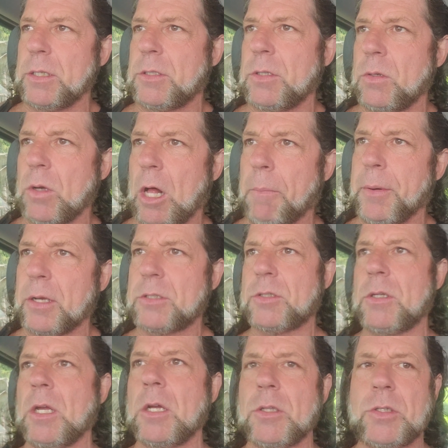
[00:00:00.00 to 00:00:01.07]
to help us
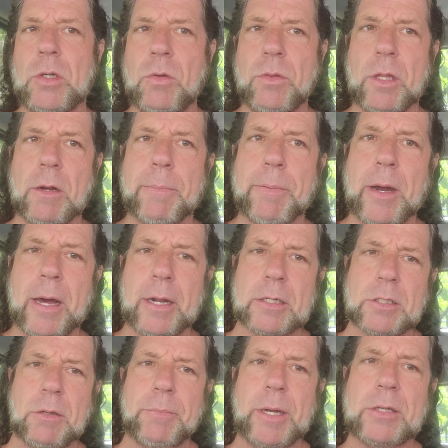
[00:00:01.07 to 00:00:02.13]
tune their
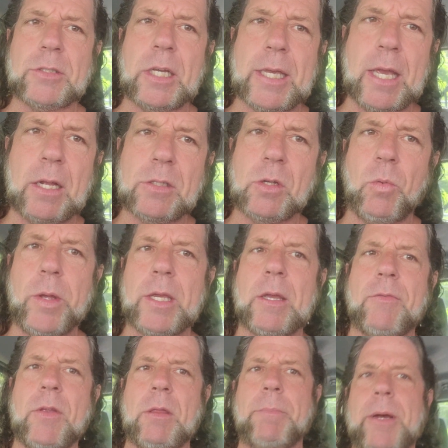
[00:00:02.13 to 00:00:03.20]
products the best they can so we can
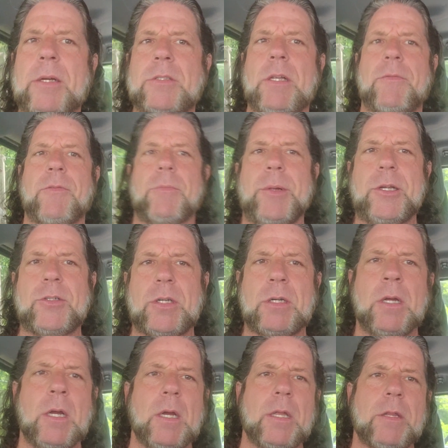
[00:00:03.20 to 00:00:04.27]
give you the best information
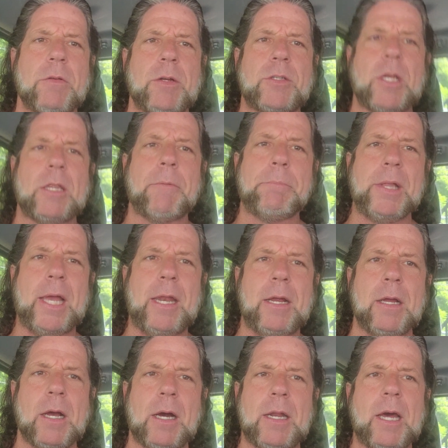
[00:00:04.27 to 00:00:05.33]
there is on the planet
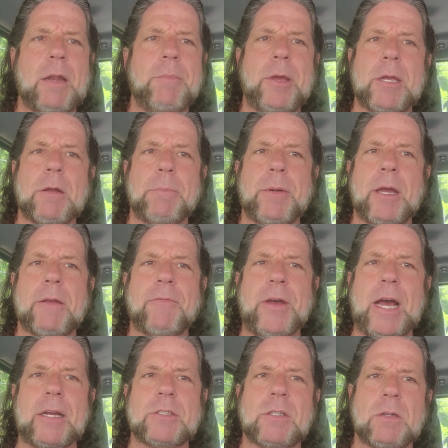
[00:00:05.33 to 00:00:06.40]
on how to make your bike
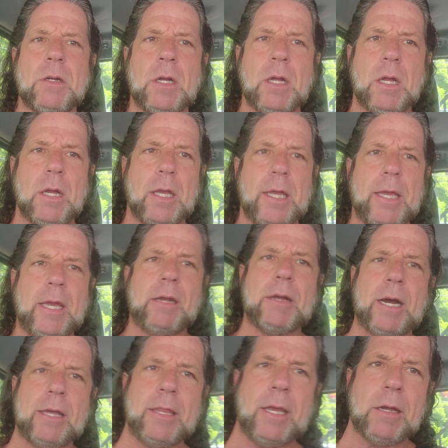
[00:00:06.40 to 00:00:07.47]
faster. And
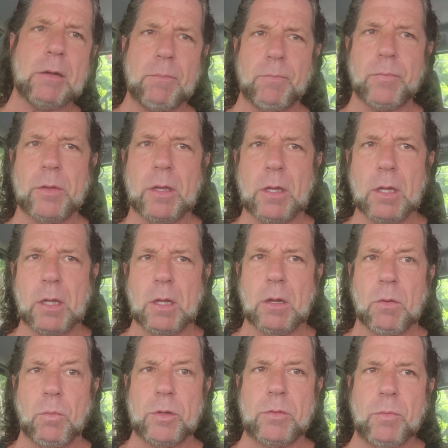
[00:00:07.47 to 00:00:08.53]
I think
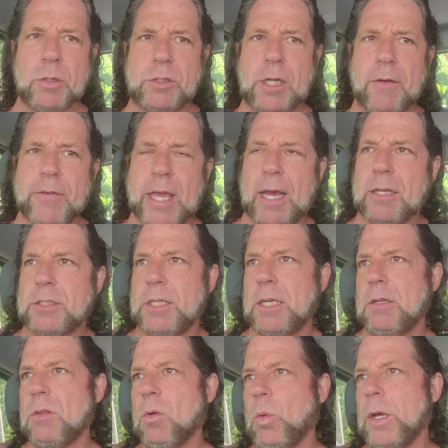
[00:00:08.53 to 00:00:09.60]
with, with Jeff
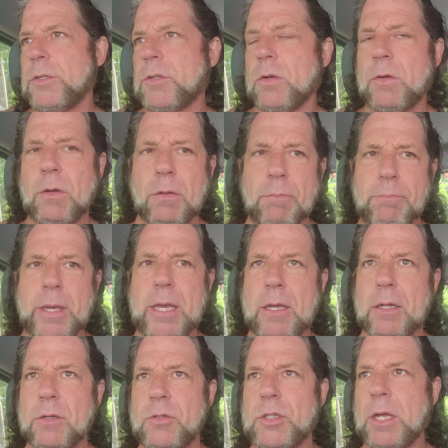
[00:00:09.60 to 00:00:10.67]
Castine, the Wizard, me,
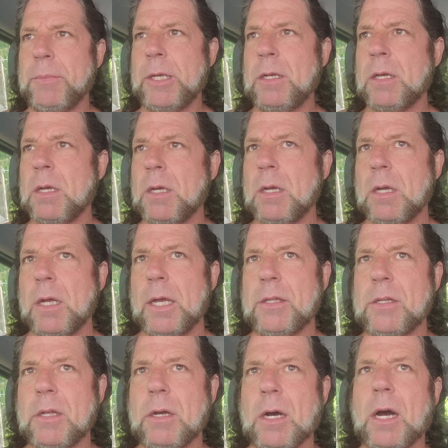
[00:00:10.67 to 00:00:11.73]
Jimmy, and
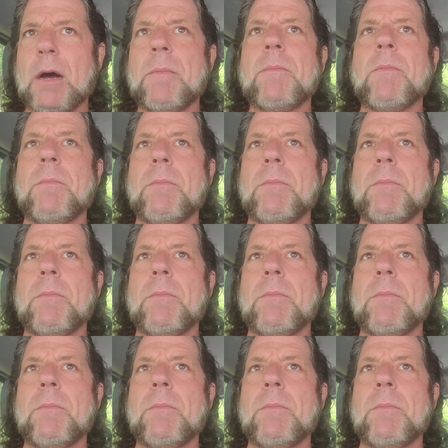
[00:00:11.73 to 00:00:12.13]
the, uh,